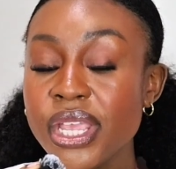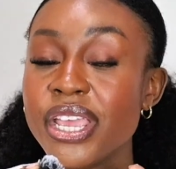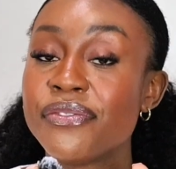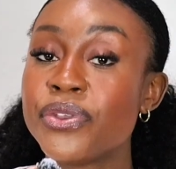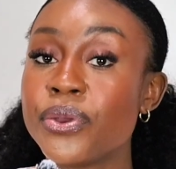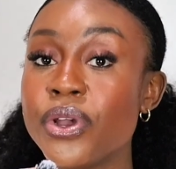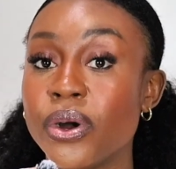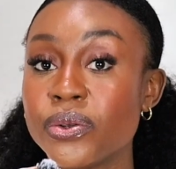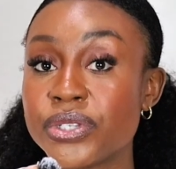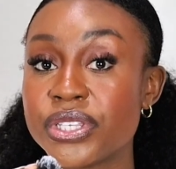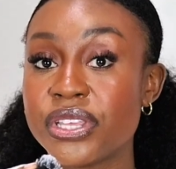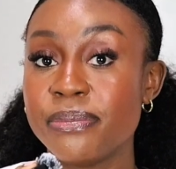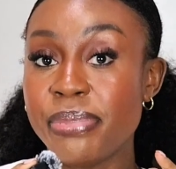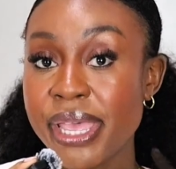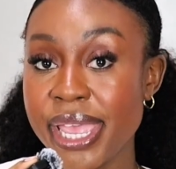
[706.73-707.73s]
If you go to
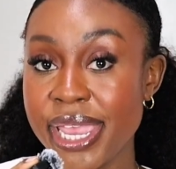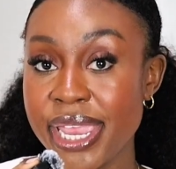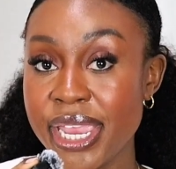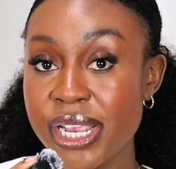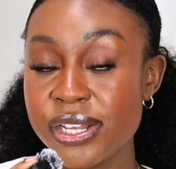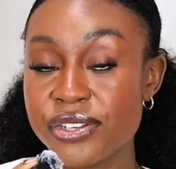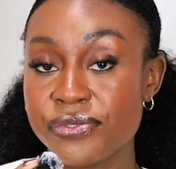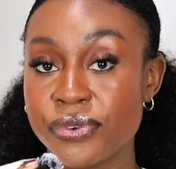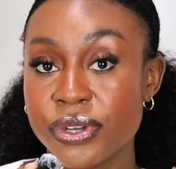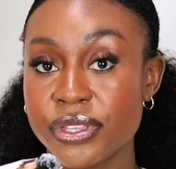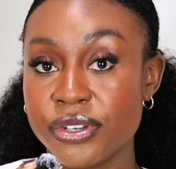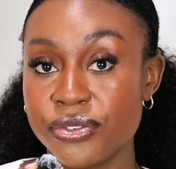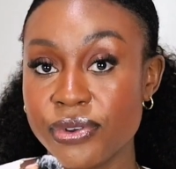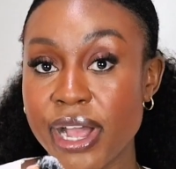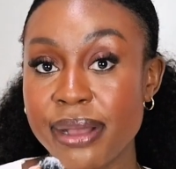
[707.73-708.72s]
the page for
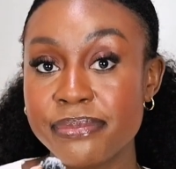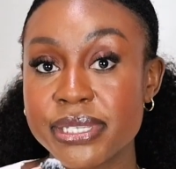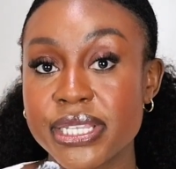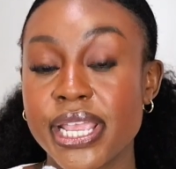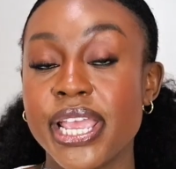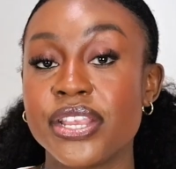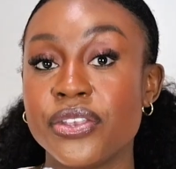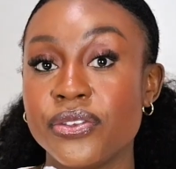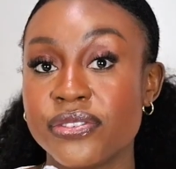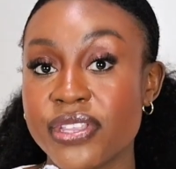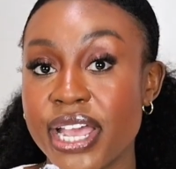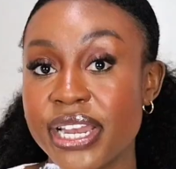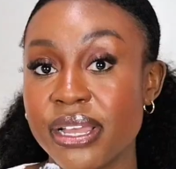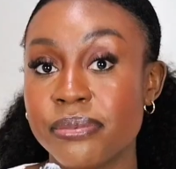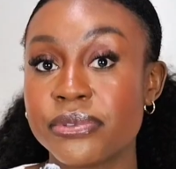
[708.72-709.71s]
the drops and you
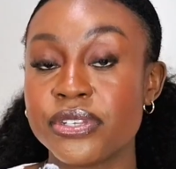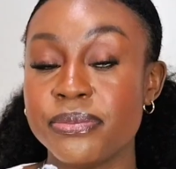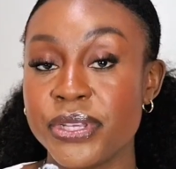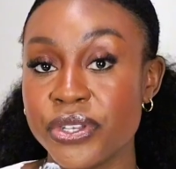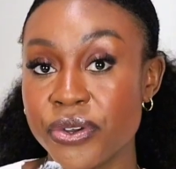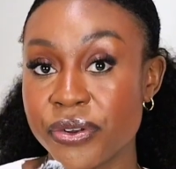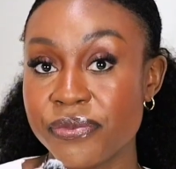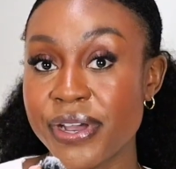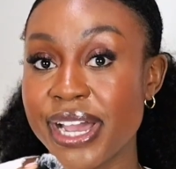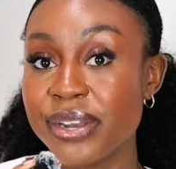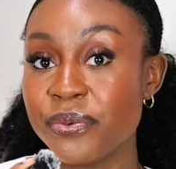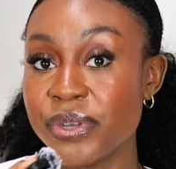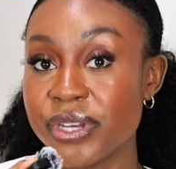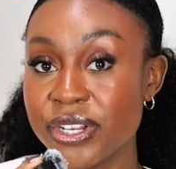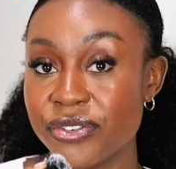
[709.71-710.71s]
sign up to be
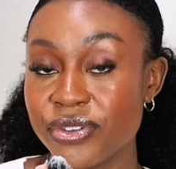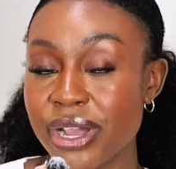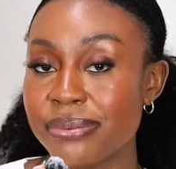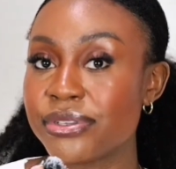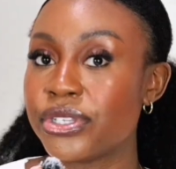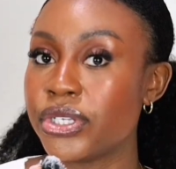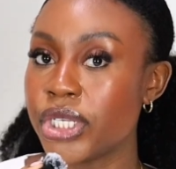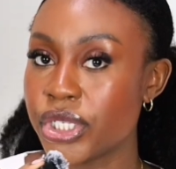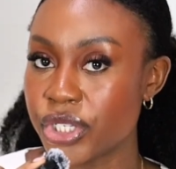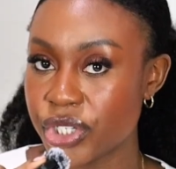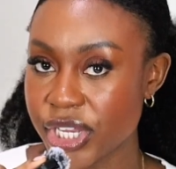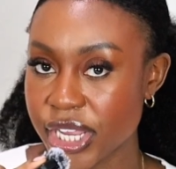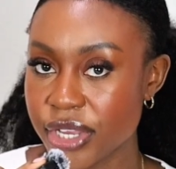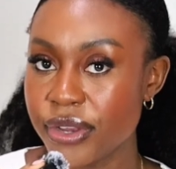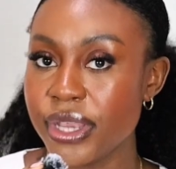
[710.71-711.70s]
notified when it drops, you need to
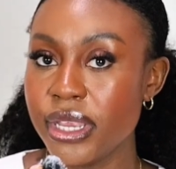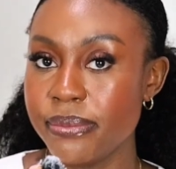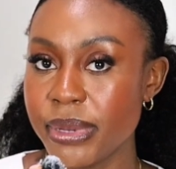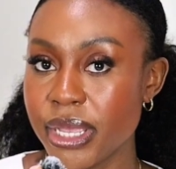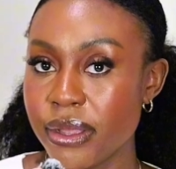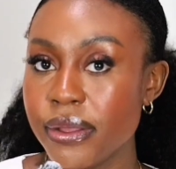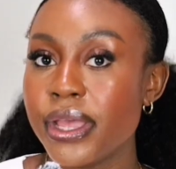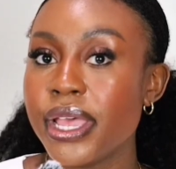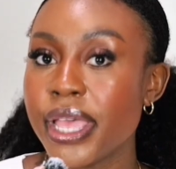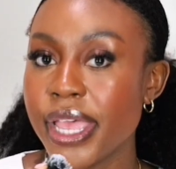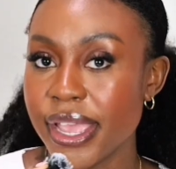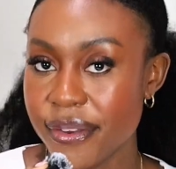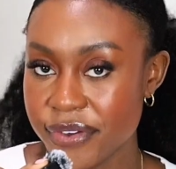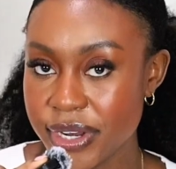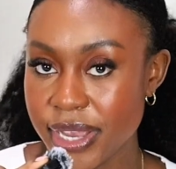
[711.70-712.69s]
check your email
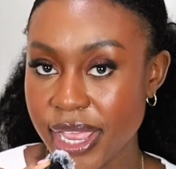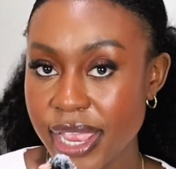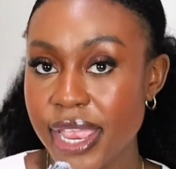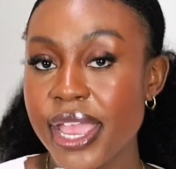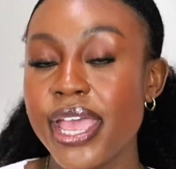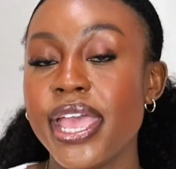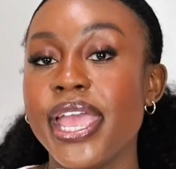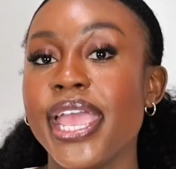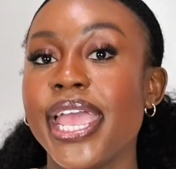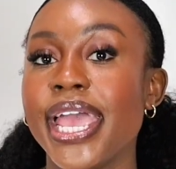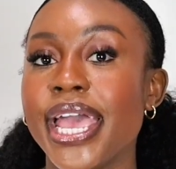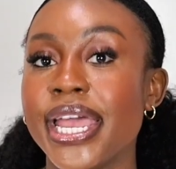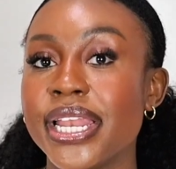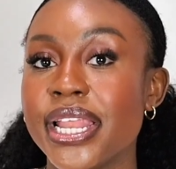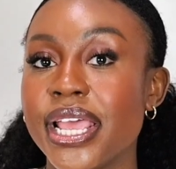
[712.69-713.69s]
every day
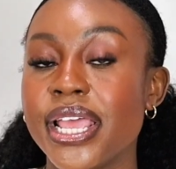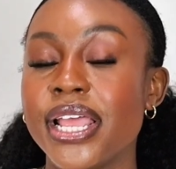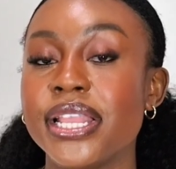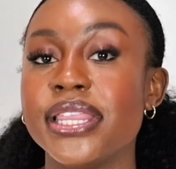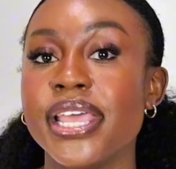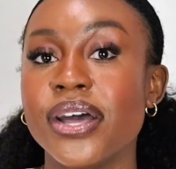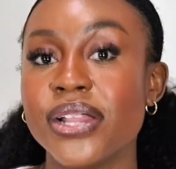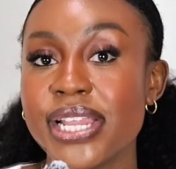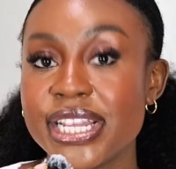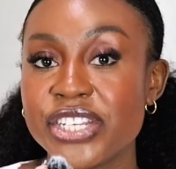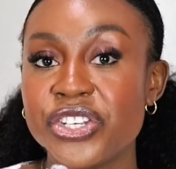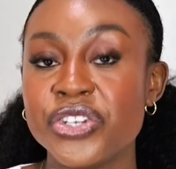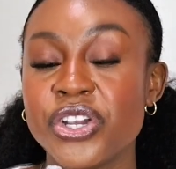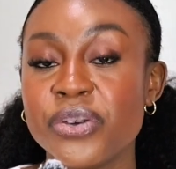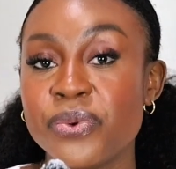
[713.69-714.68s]
and they'll
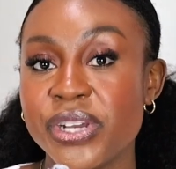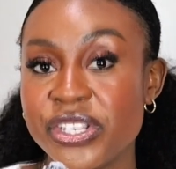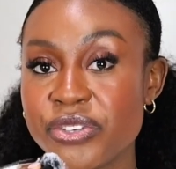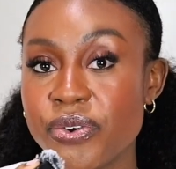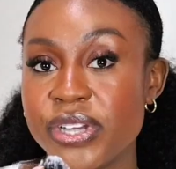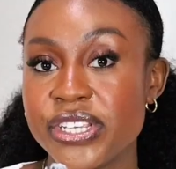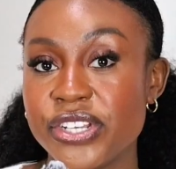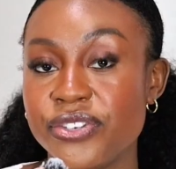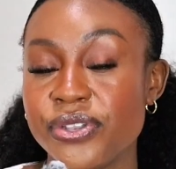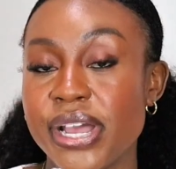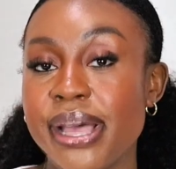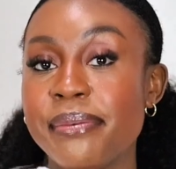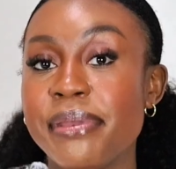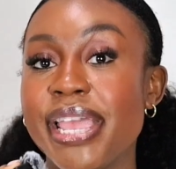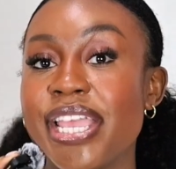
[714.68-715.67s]
let you know when it's going to drop,